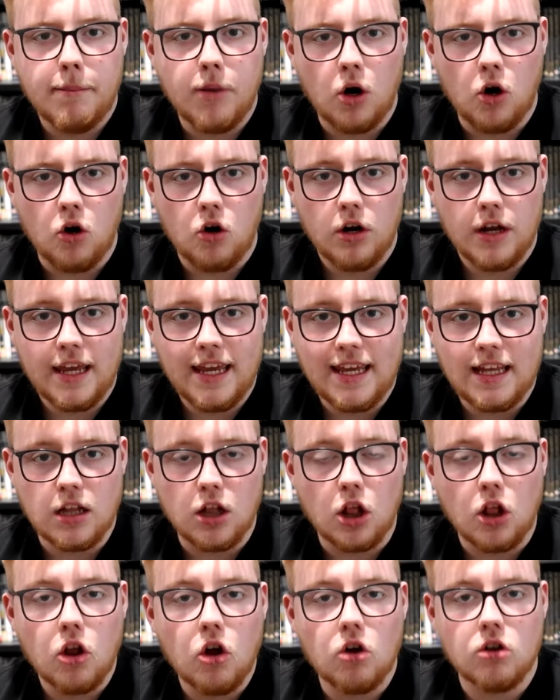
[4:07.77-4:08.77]
But it
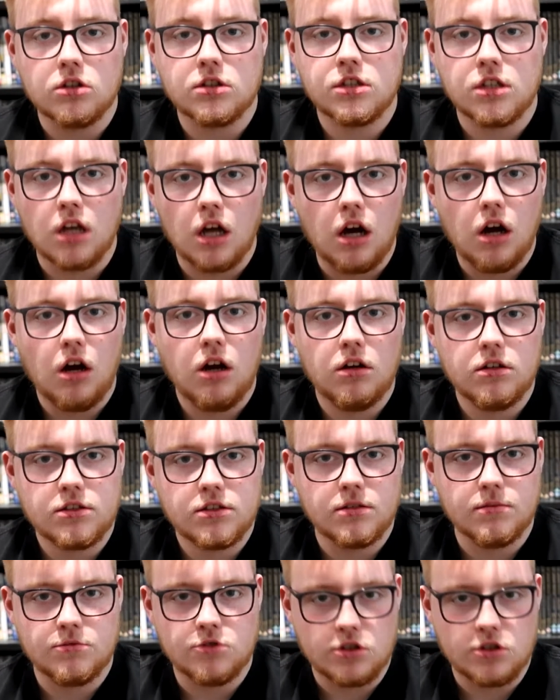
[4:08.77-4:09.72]
looks awesome,